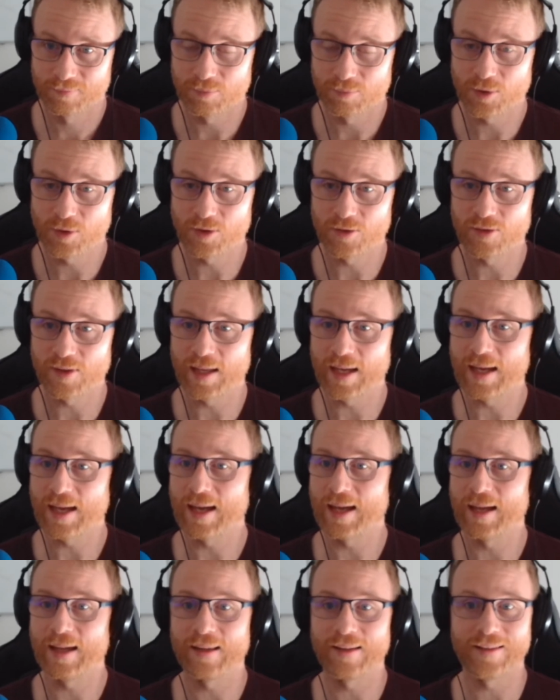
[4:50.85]
because
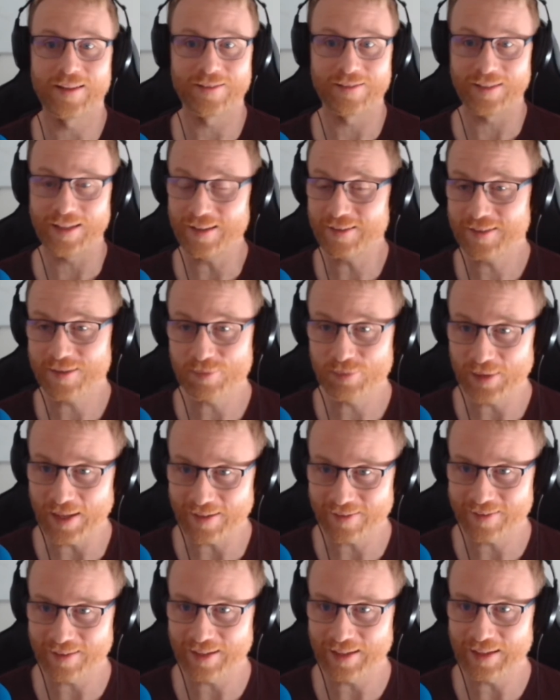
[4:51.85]
there's less
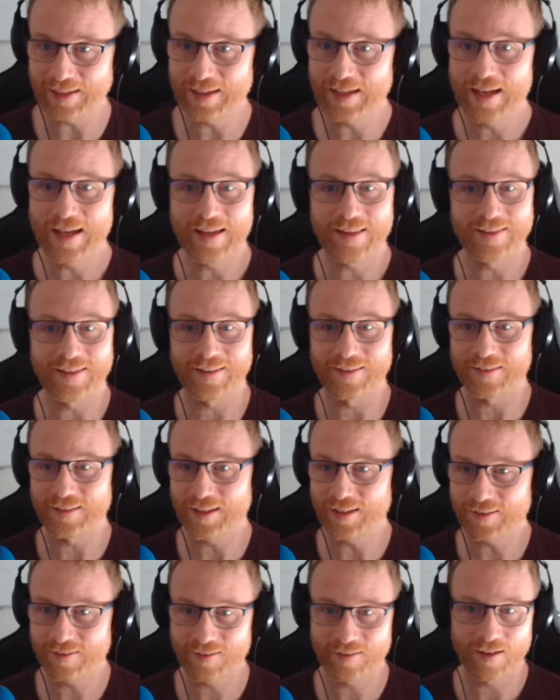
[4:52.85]
complexity, there's
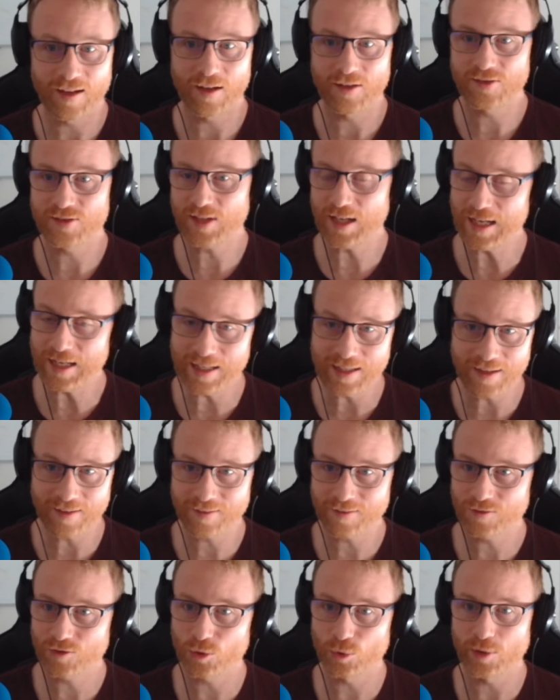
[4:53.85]
less
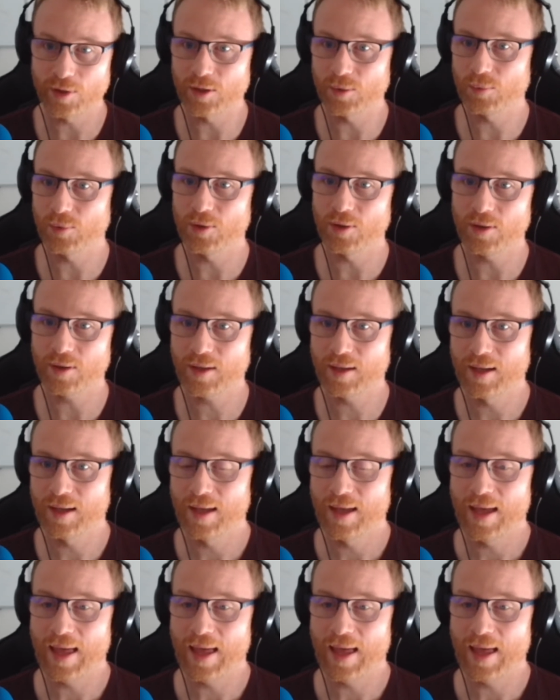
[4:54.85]
tedious toil work,